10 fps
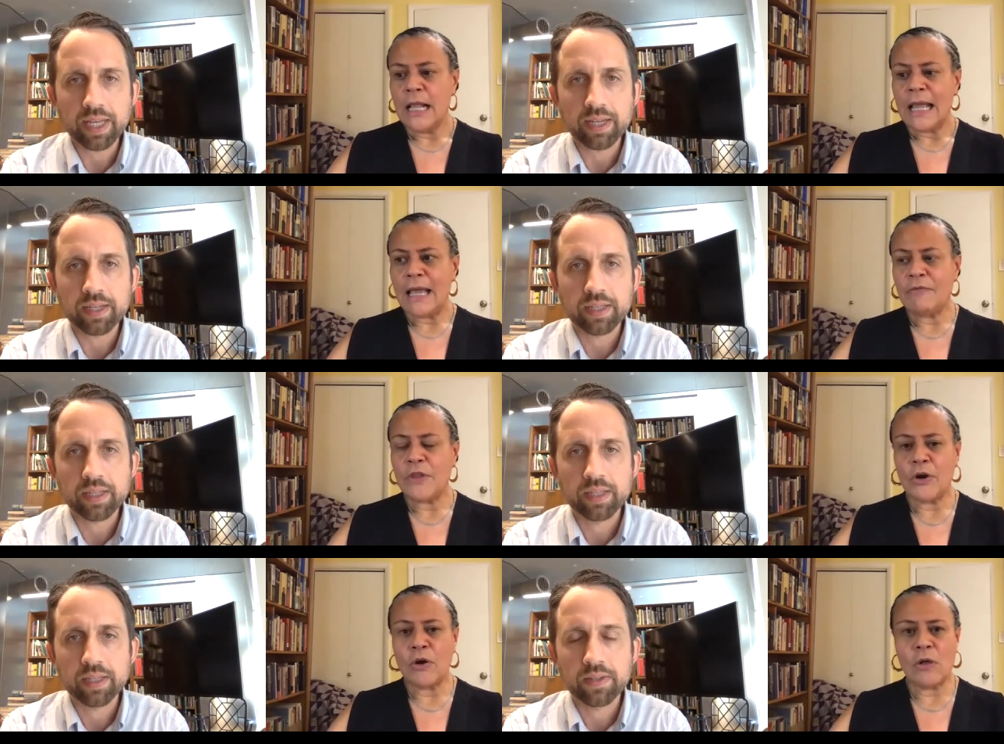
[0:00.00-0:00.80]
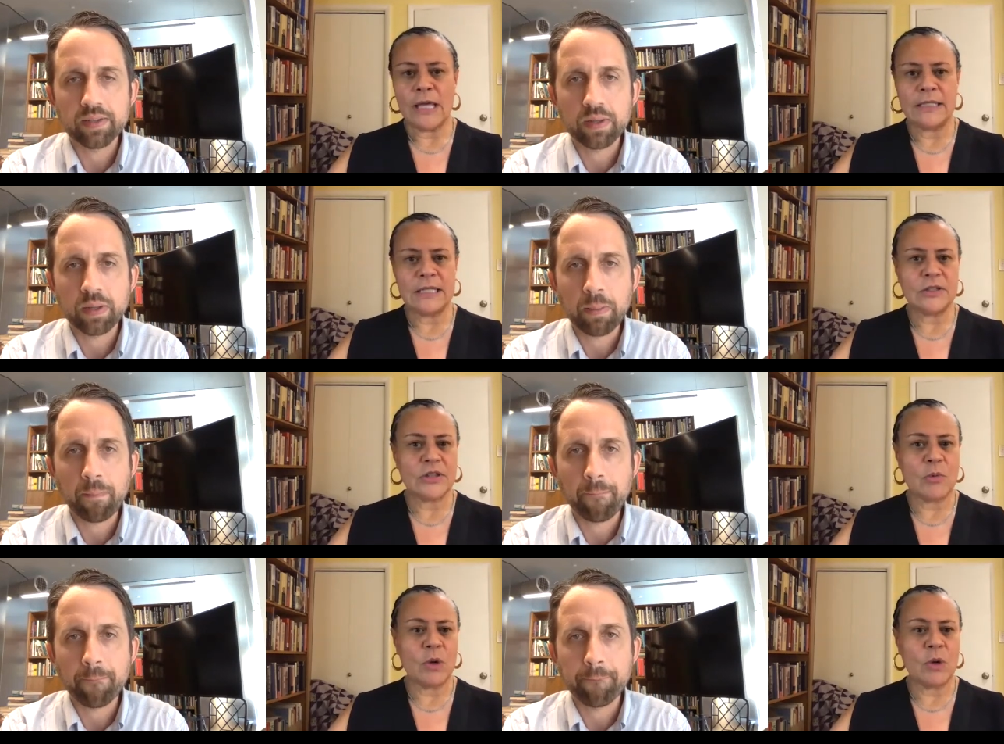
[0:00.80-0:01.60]
Speaker 1: And their whole idea is that
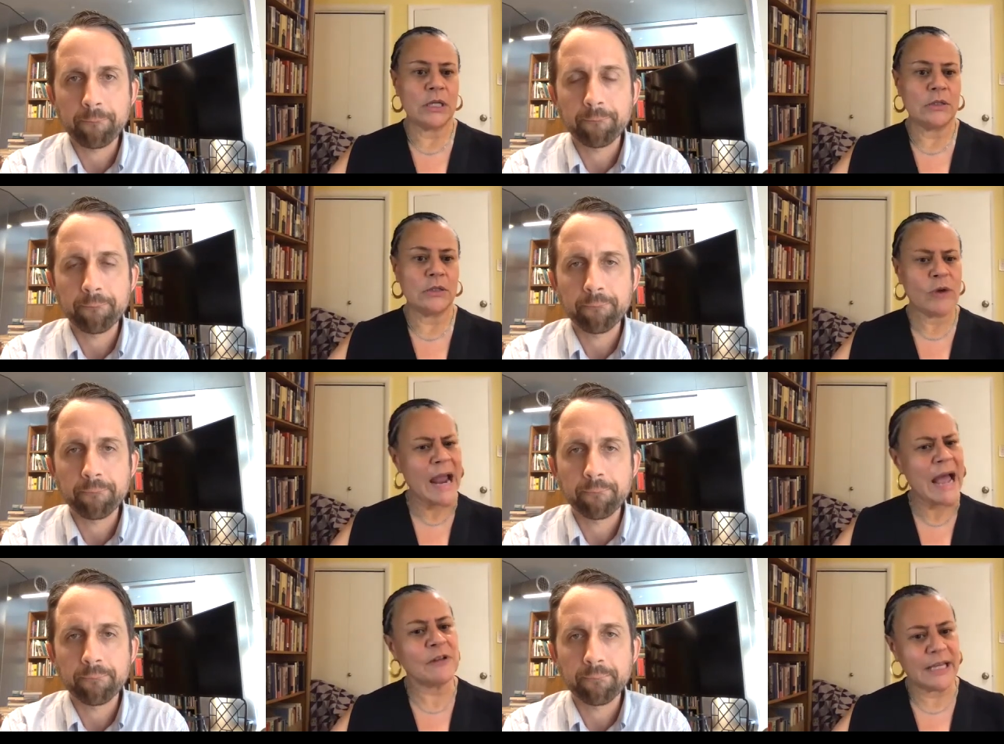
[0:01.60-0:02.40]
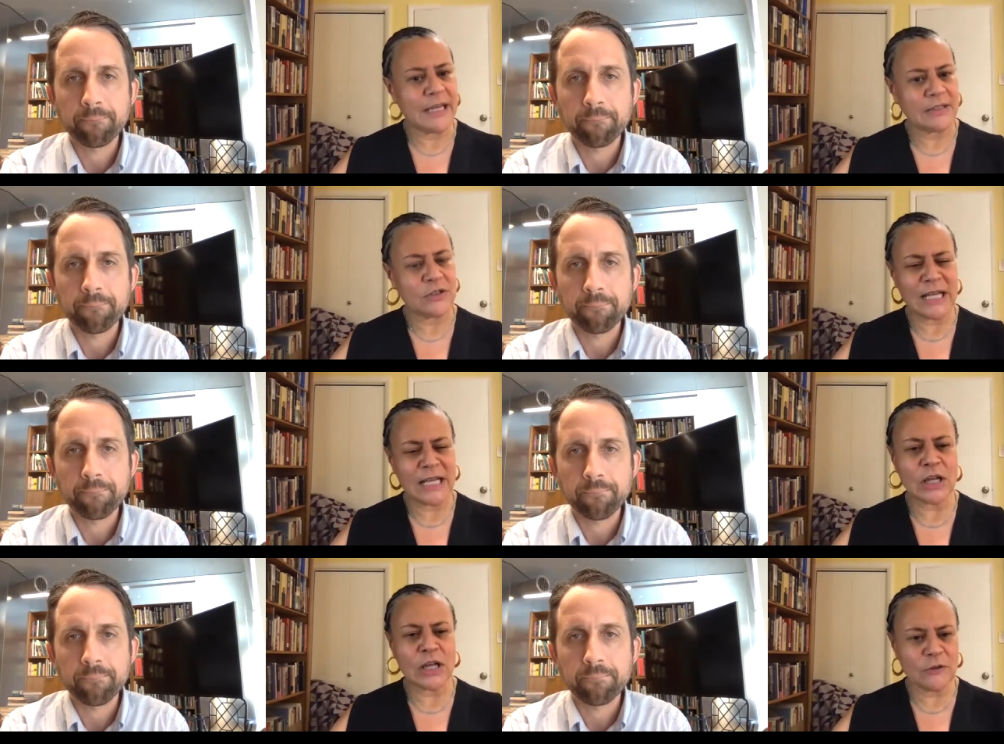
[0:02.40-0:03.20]
they want to travel it. So
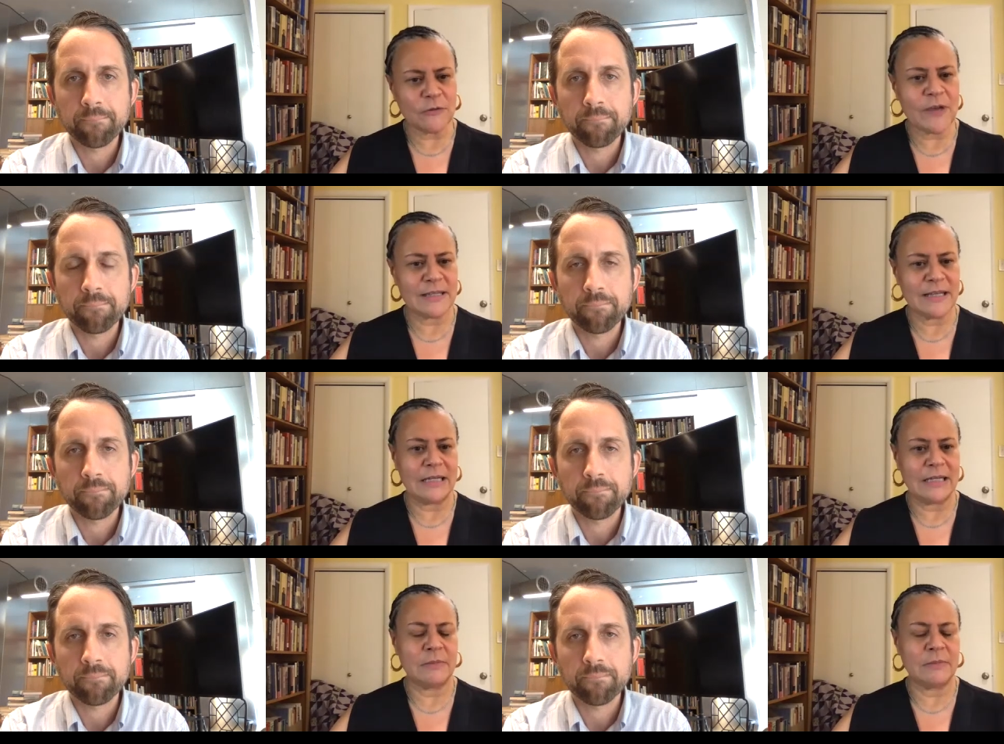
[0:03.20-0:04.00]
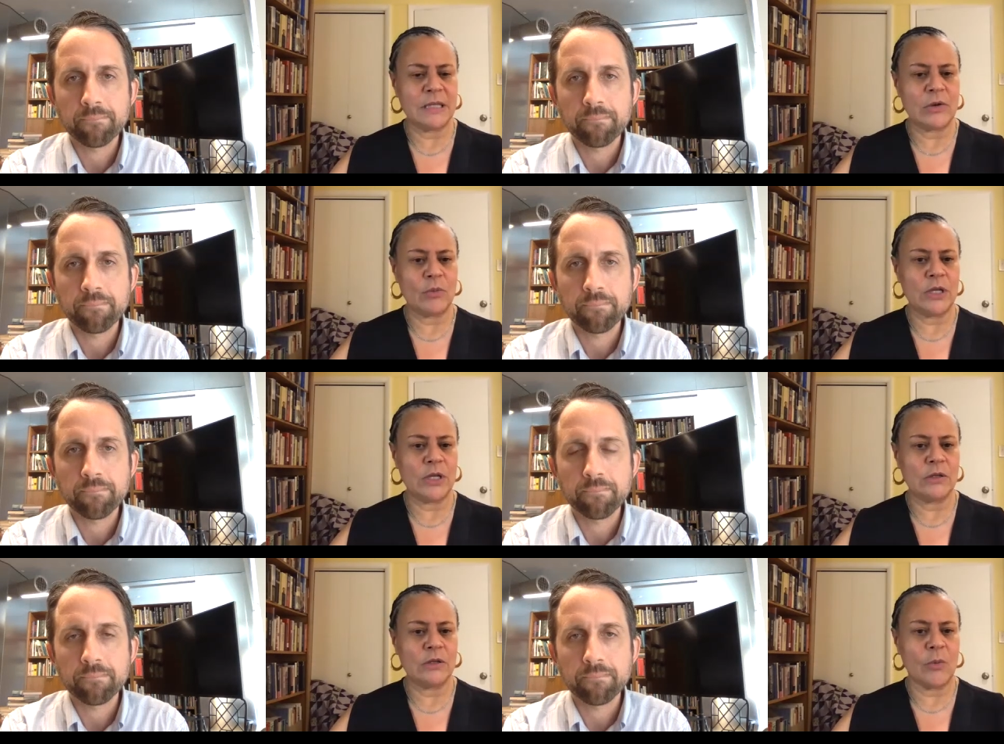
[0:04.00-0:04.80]
that's also fascinating to me that
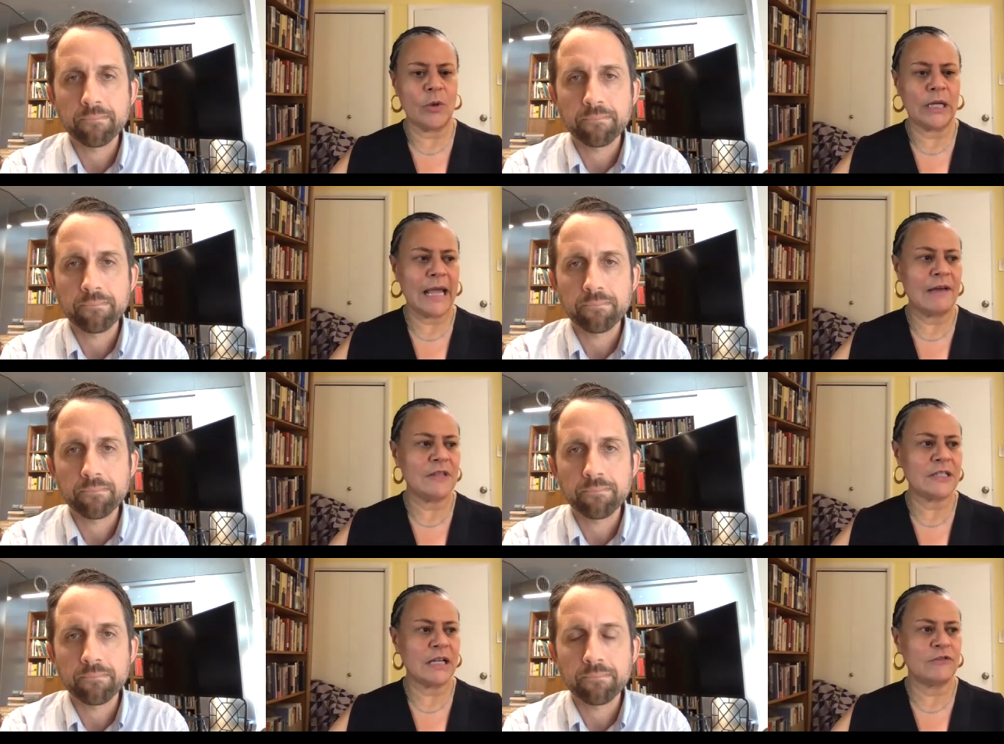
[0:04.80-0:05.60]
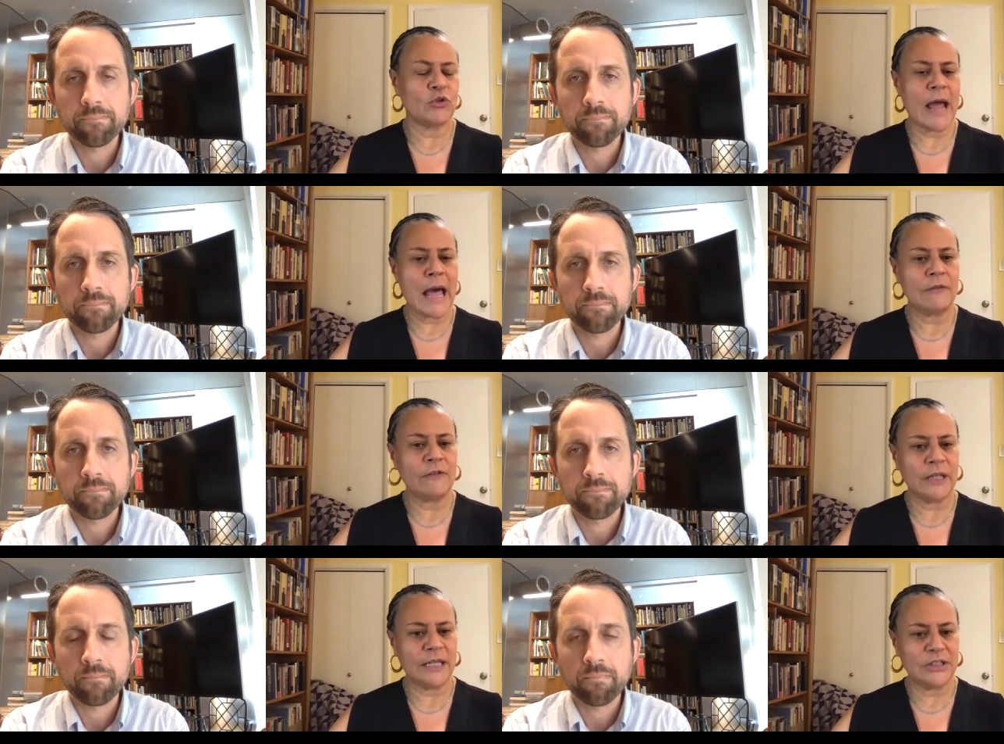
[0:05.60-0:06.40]
we are we going to have these kind of
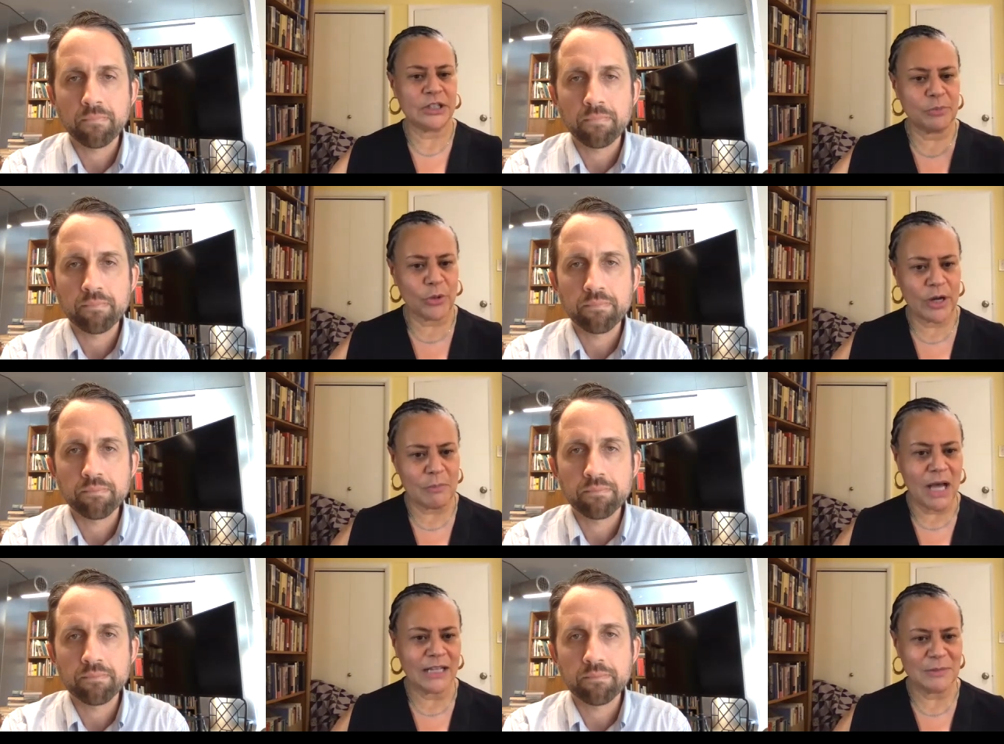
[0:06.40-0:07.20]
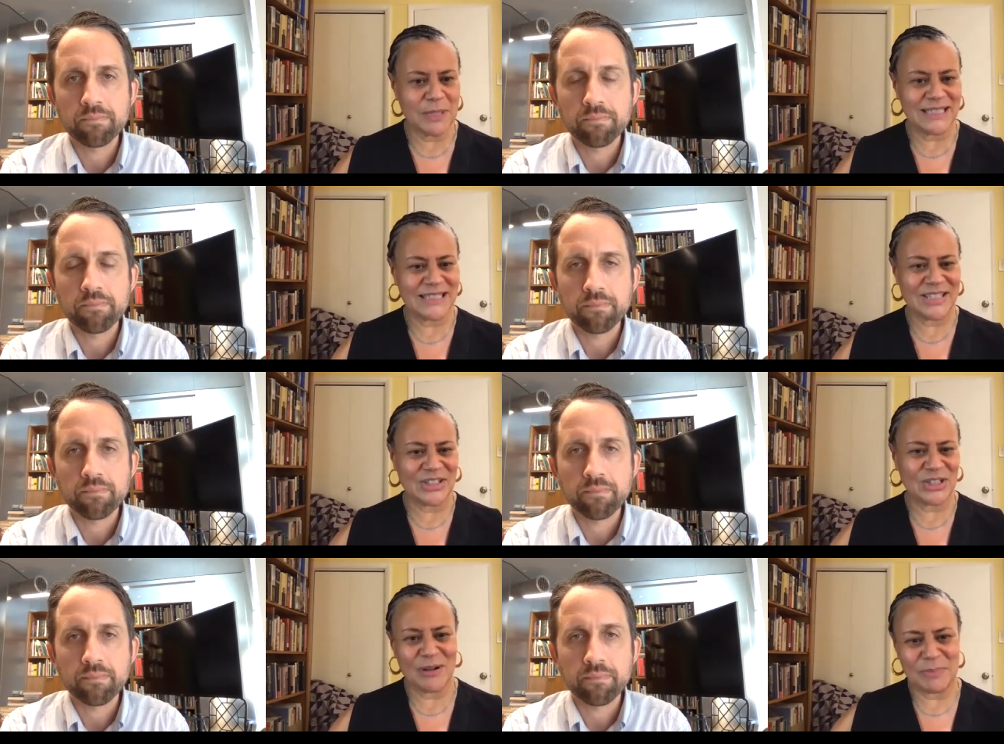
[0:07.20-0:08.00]
traveling temporary monuments that
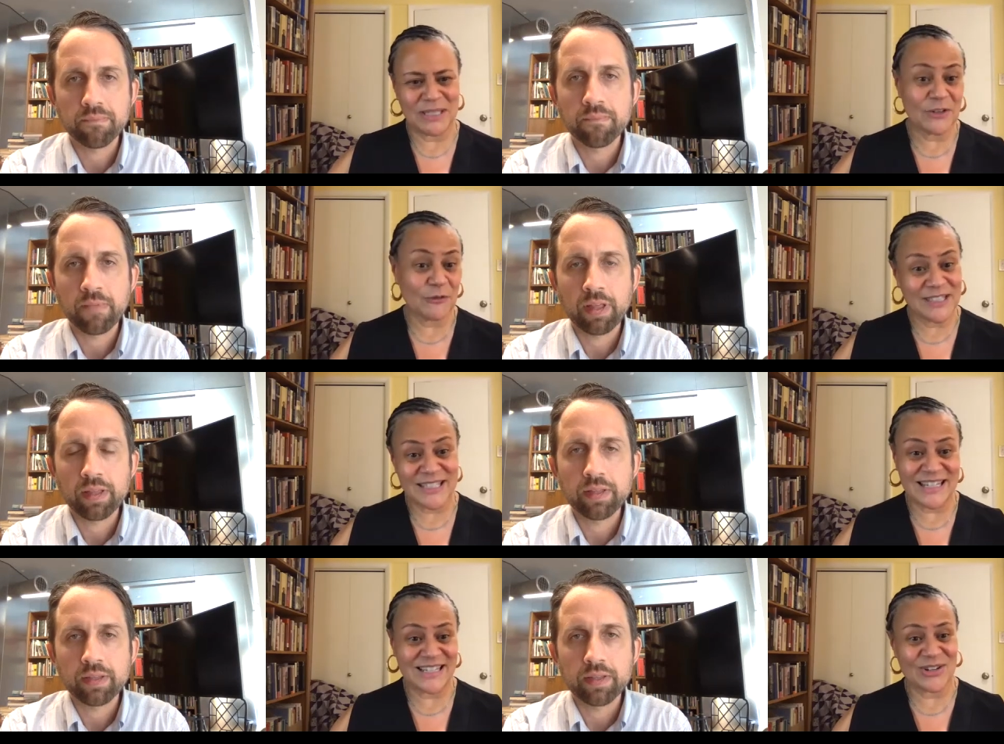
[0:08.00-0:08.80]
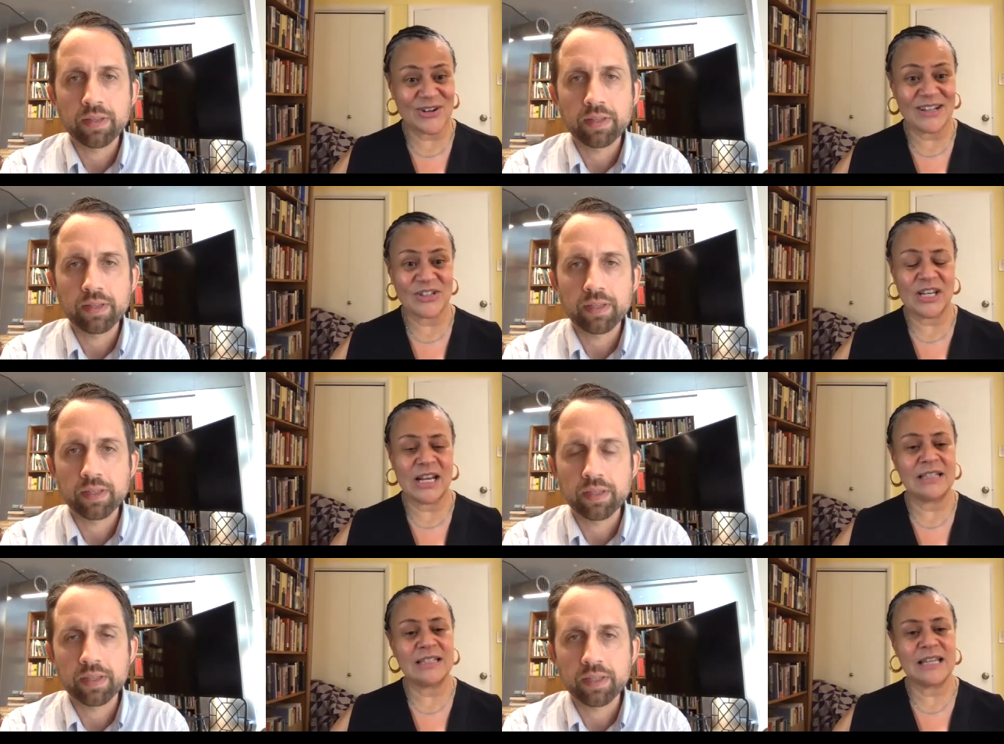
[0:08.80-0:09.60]
show up in different cities across the
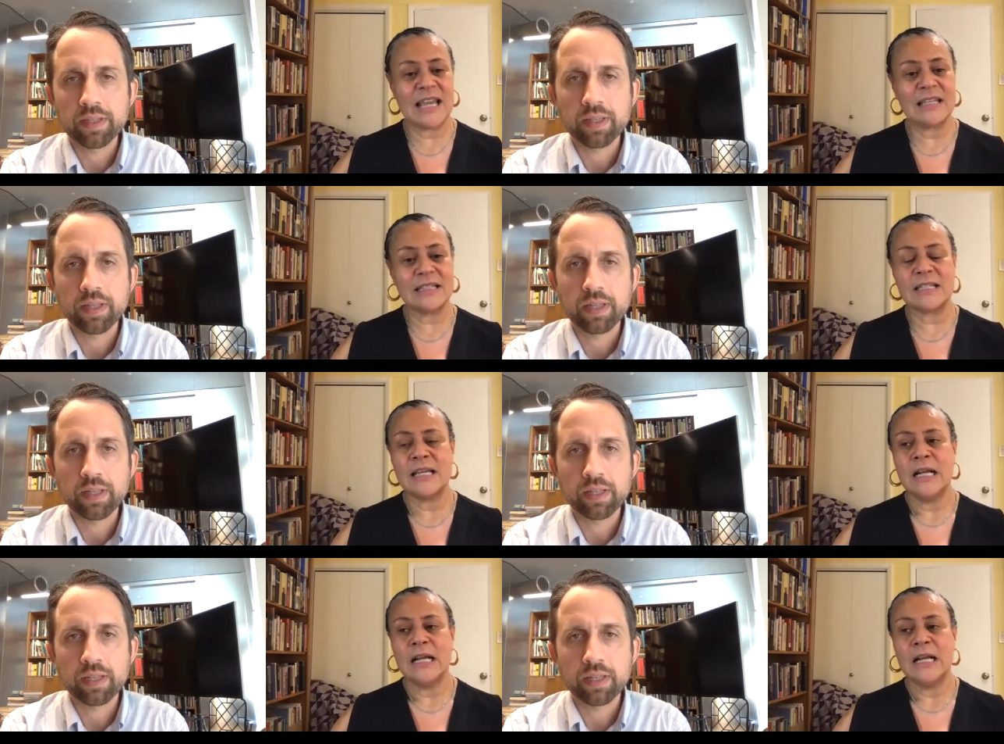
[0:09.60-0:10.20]
United States.